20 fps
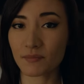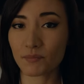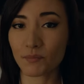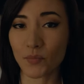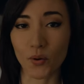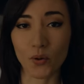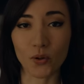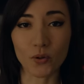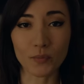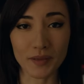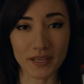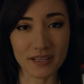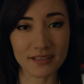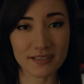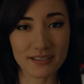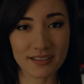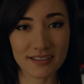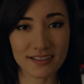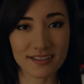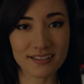pole
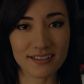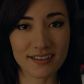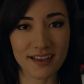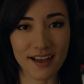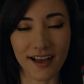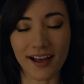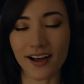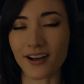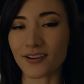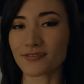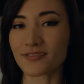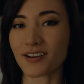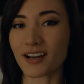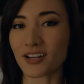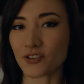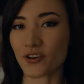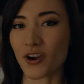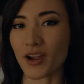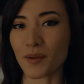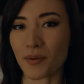pieces of a
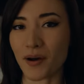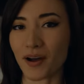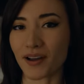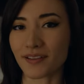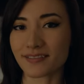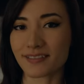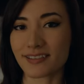tripod,